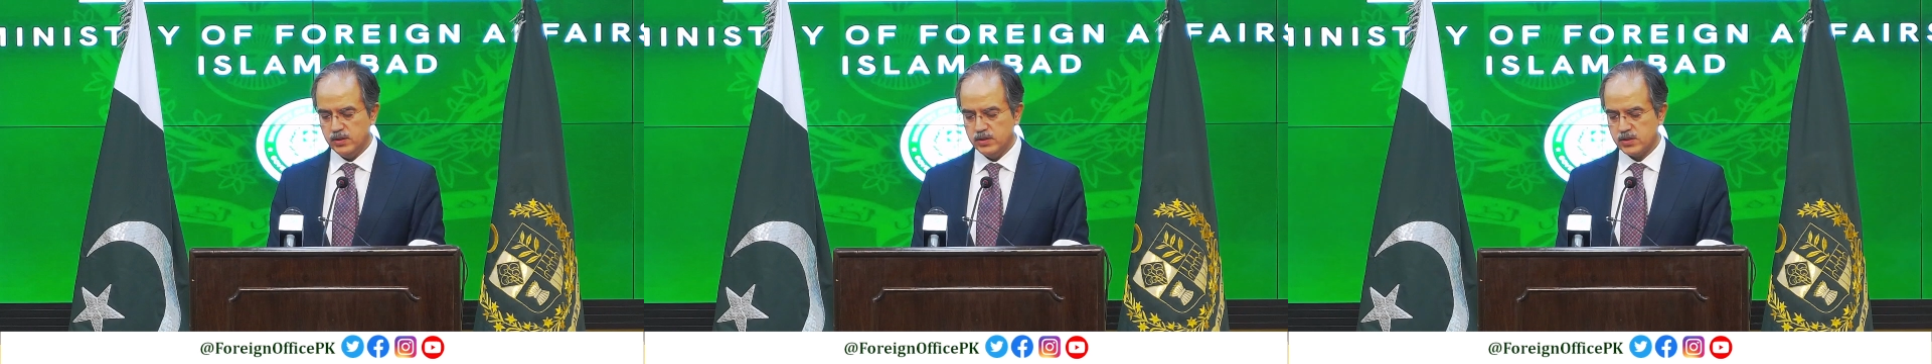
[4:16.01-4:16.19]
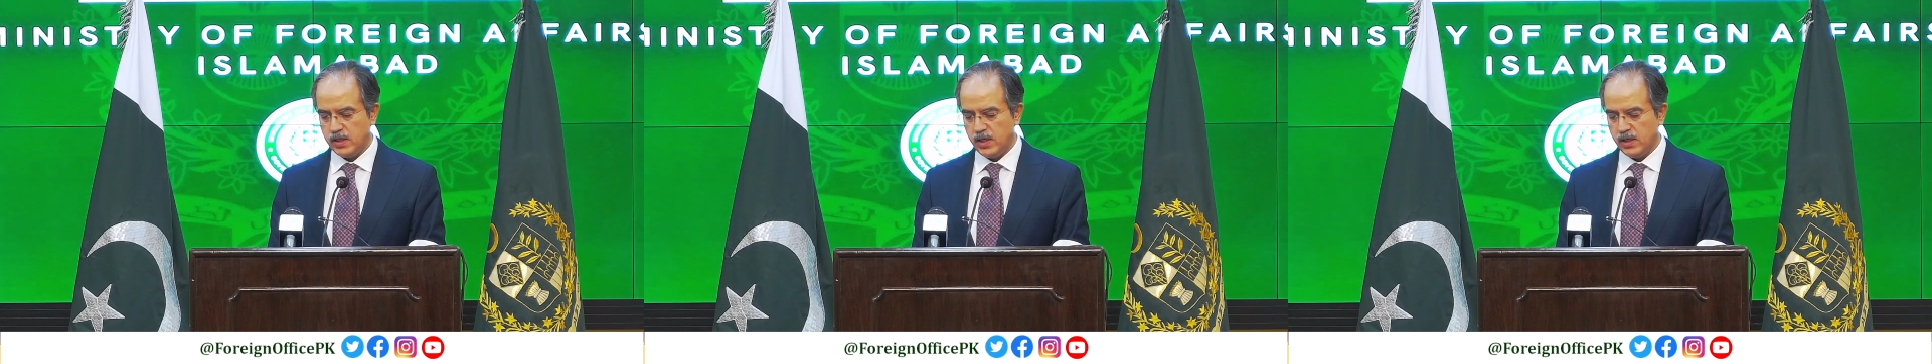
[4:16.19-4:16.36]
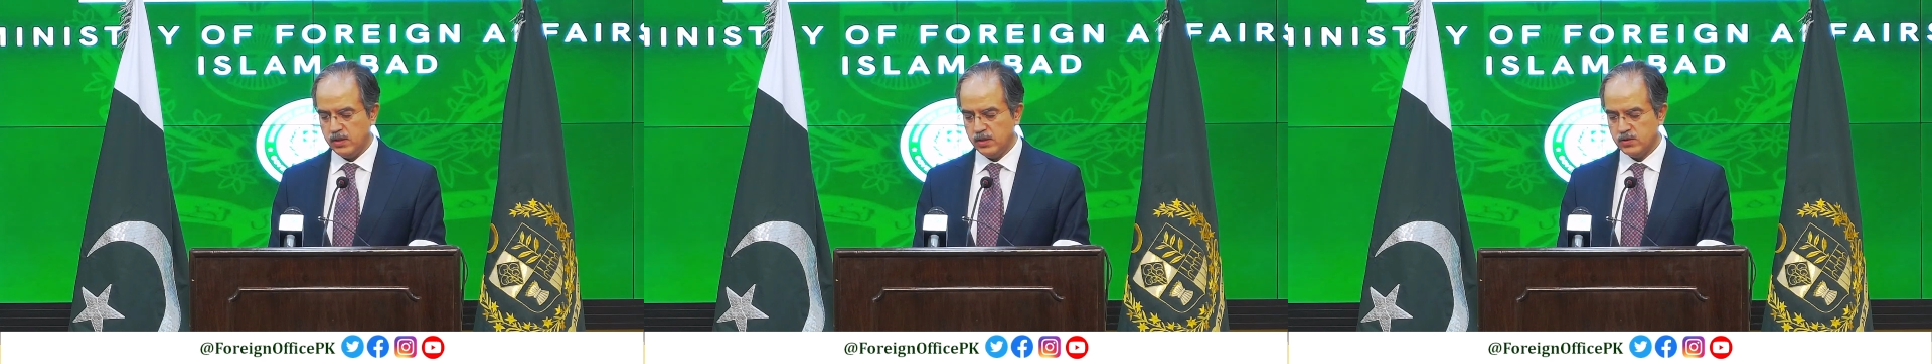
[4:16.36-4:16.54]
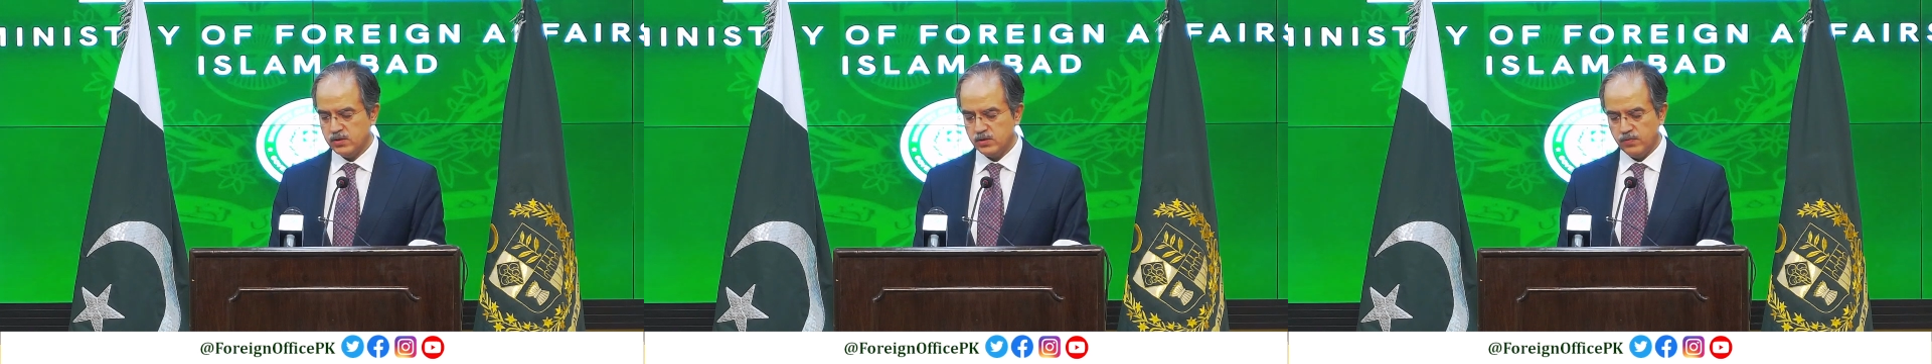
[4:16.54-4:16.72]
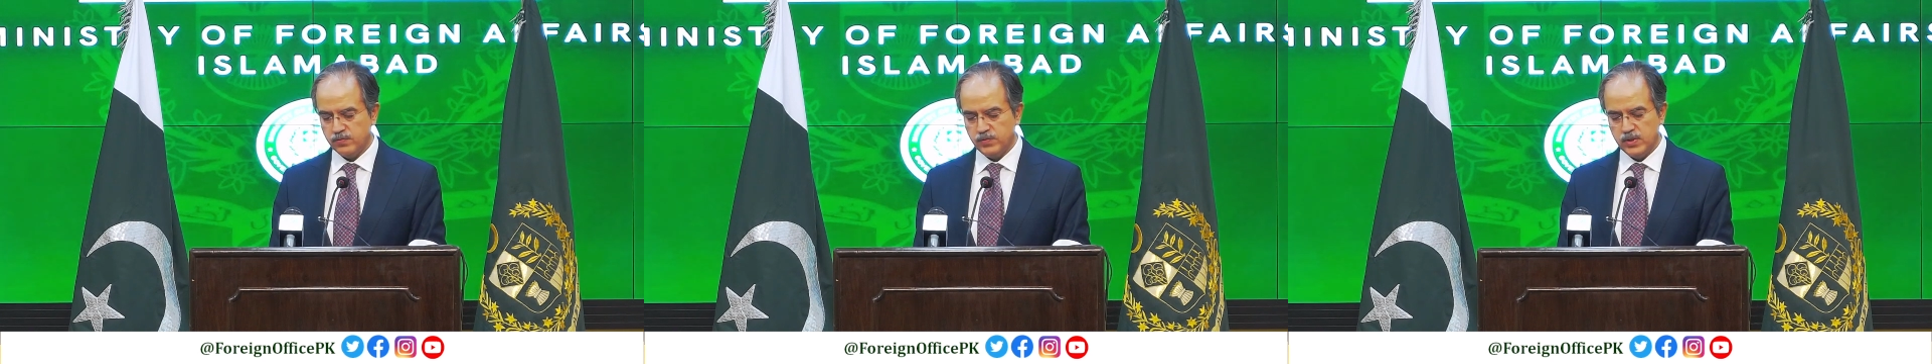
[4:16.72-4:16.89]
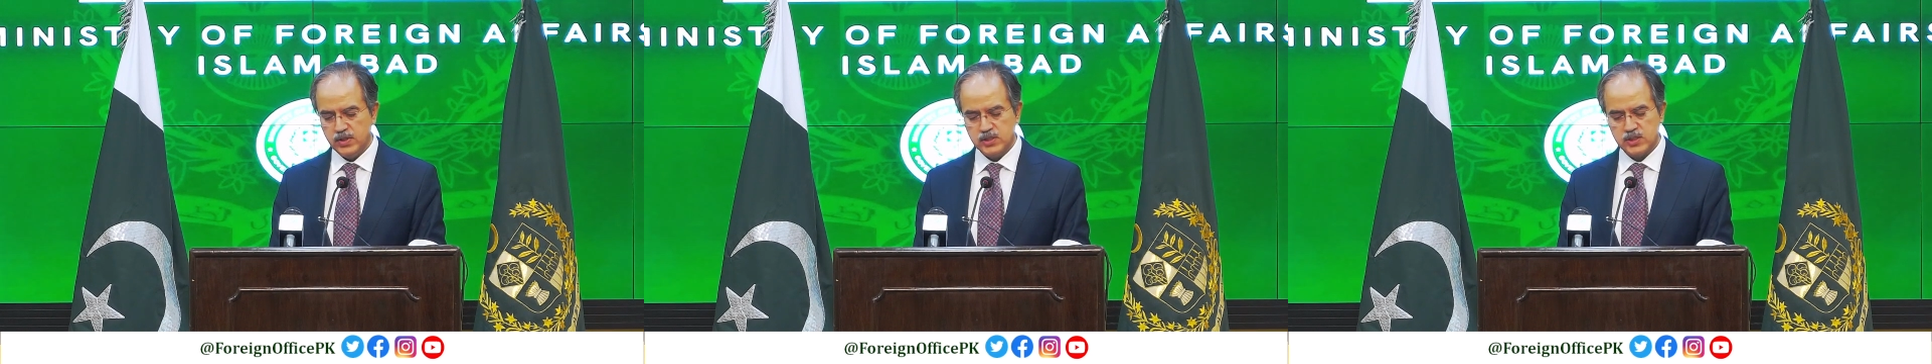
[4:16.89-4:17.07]
status
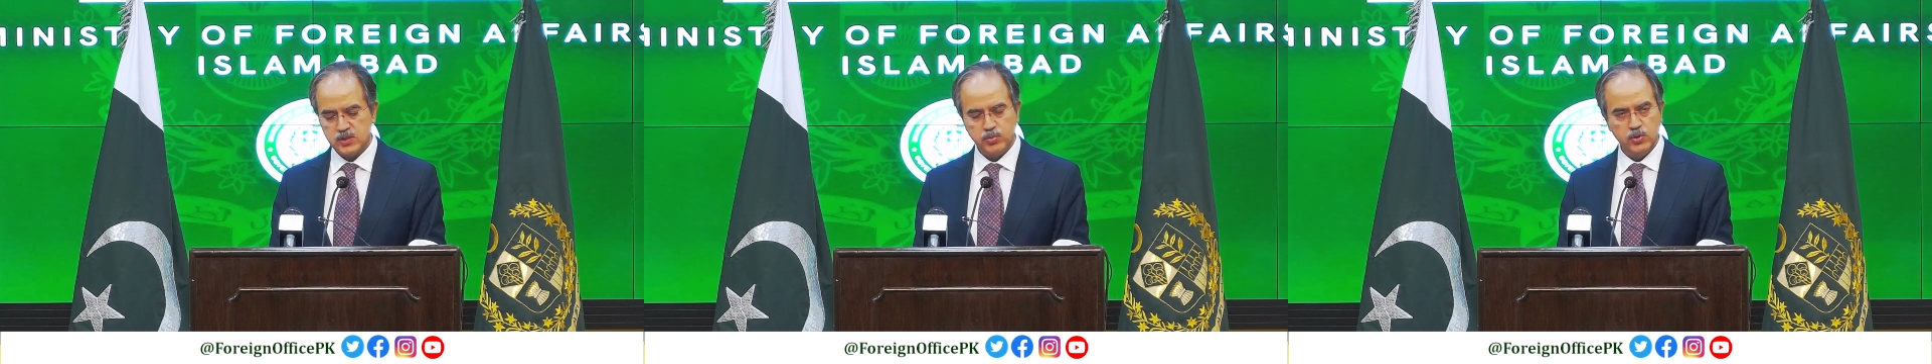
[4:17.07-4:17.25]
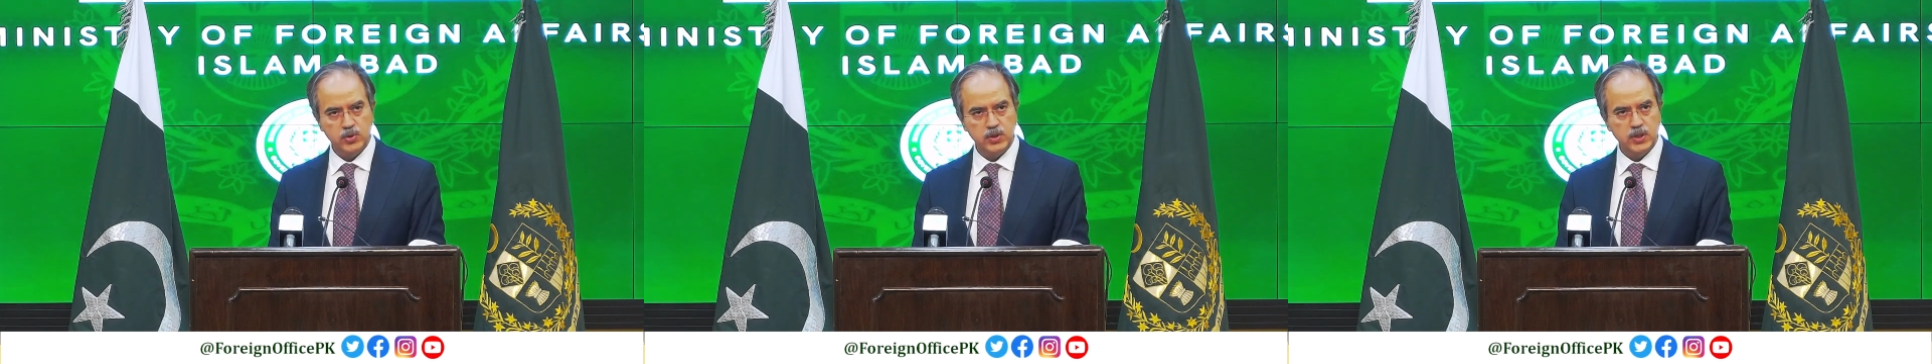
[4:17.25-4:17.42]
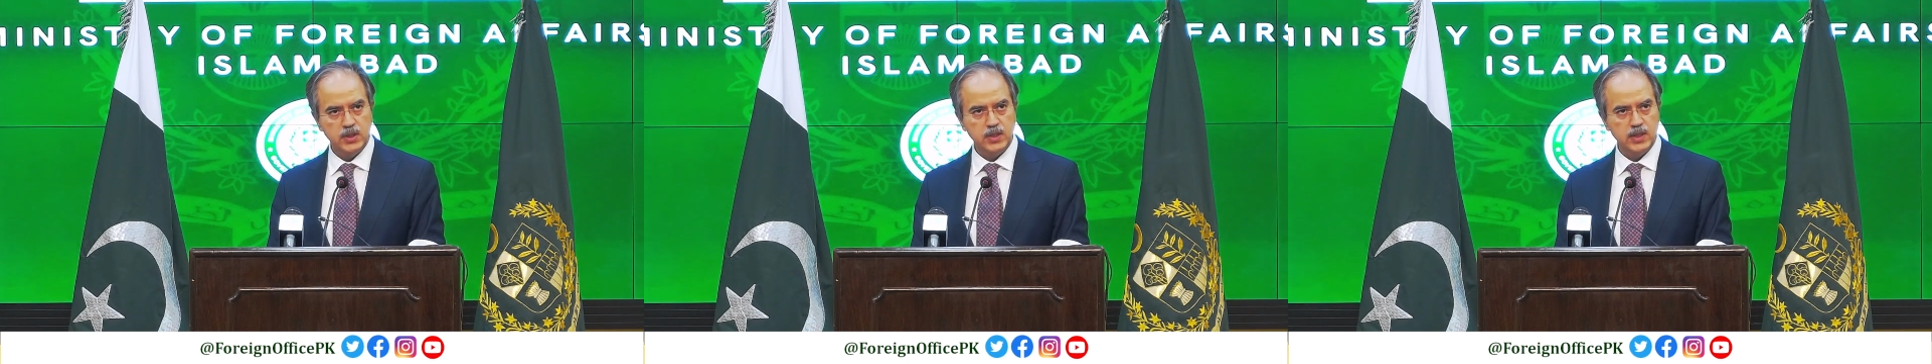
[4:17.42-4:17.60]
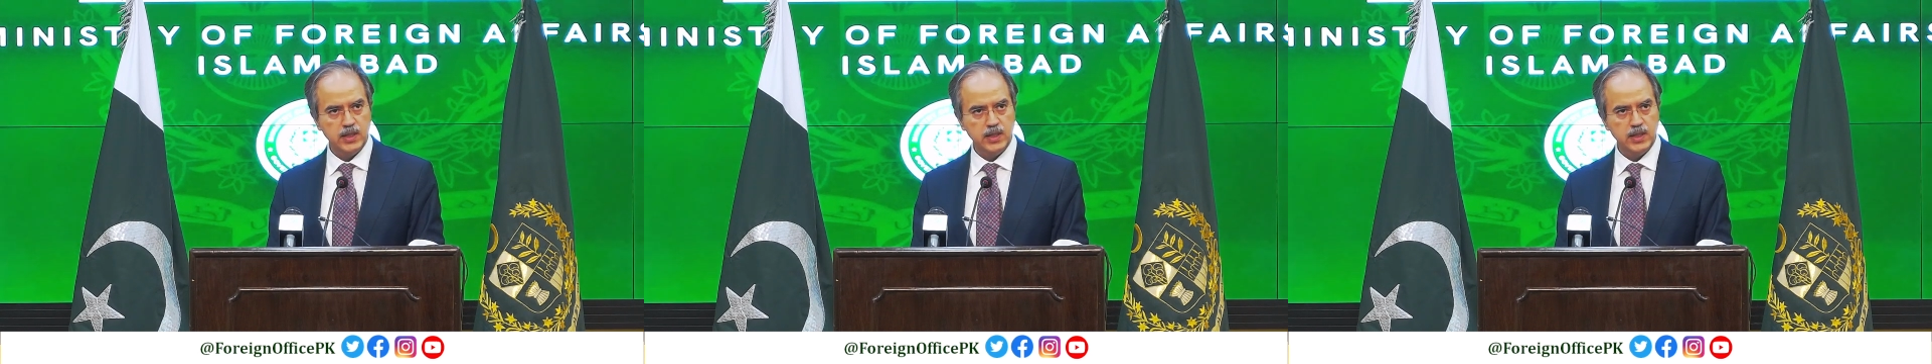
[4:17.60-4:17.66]
of the disputed